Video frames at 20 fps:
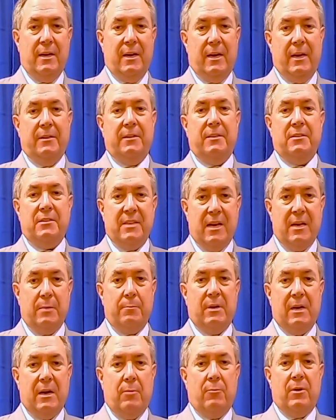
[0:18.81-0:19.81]
In this
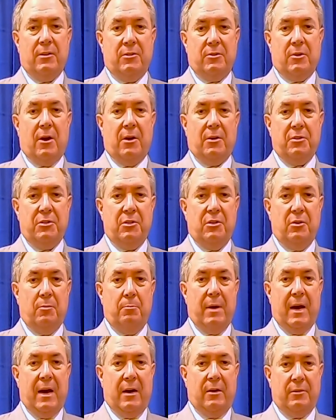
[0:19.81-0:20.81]
segment, I want to talk to you
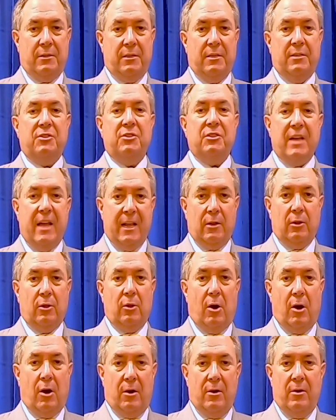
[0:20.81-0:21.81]
about the state
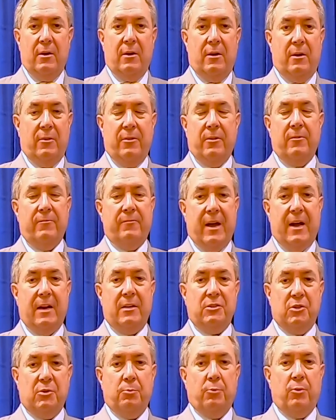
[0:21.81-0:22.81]
law of the Nevada
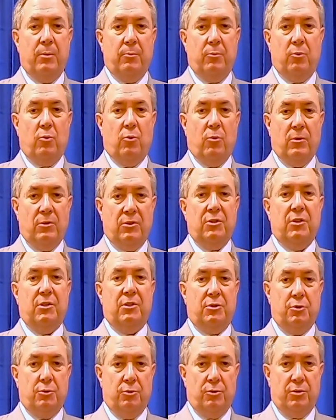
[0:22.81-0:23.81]
Supreme Court's
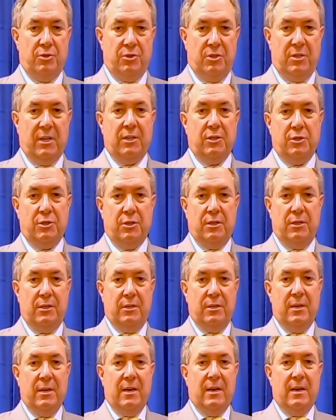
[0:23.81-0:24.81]
jurisdiction